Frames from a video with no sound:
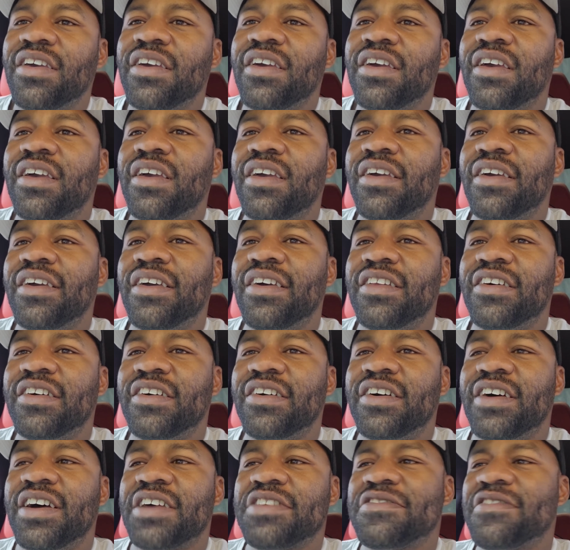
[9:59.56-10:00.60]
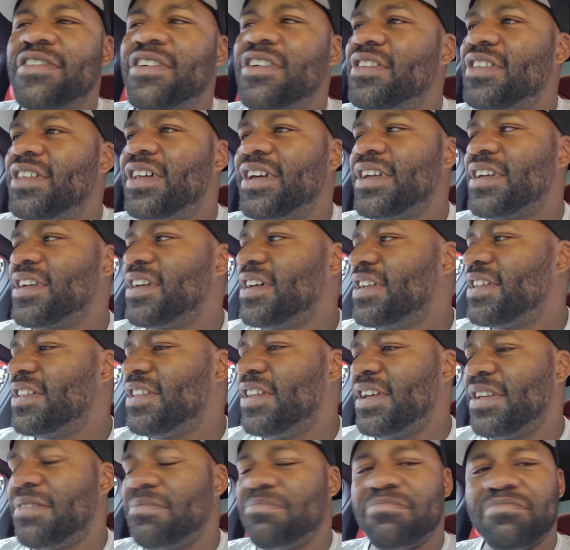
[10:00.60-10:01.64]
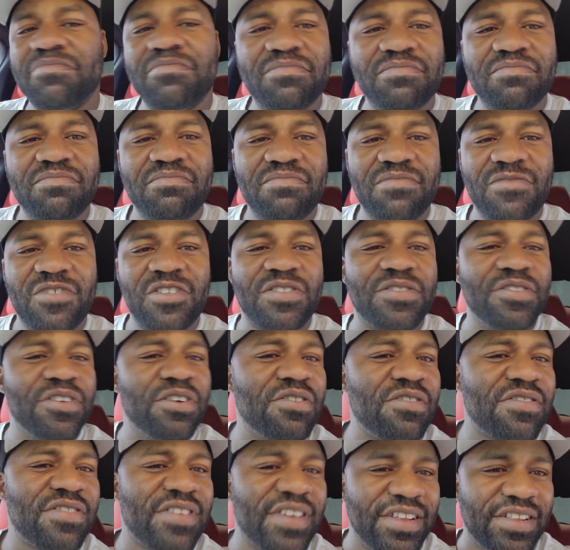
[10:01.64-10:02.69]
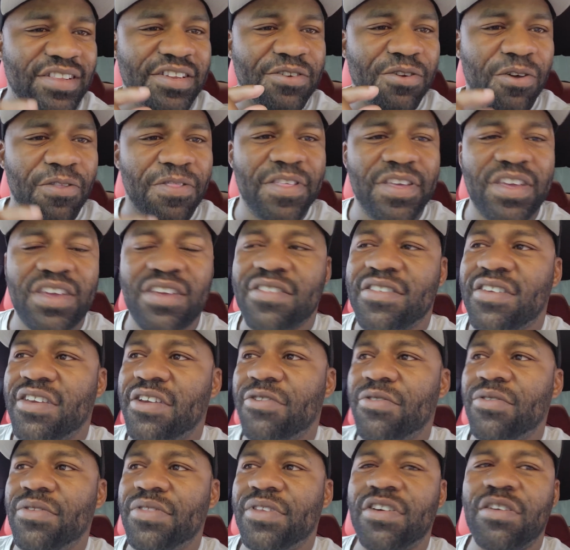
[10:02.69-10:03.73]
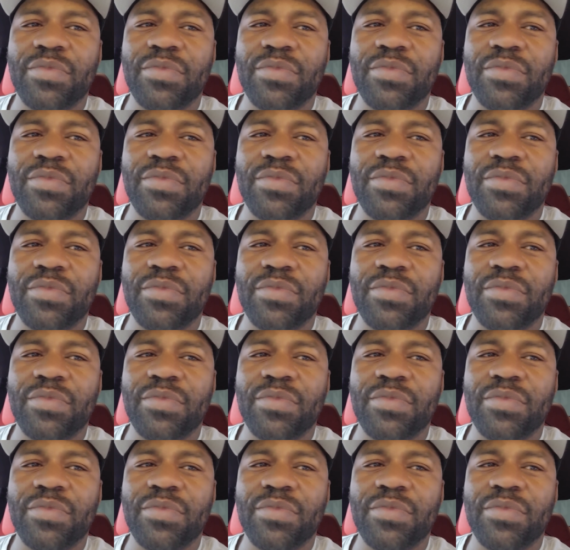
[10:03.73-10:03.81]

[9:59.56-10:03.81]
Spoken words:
And I started like kind of like just noticing little things here and there about the